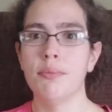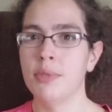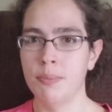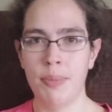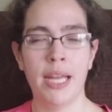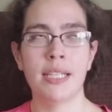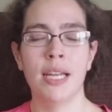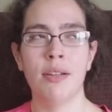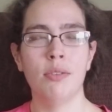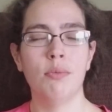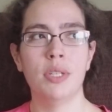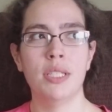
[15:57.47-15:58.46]
Just back down
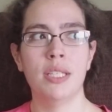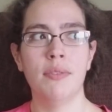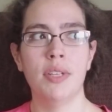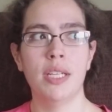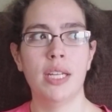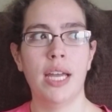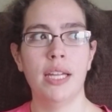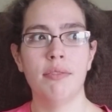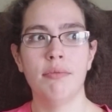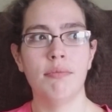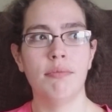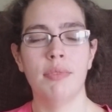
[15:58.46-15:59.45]
to 179.
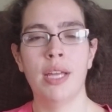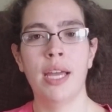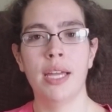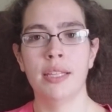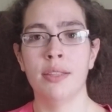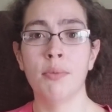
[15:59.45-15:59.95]
The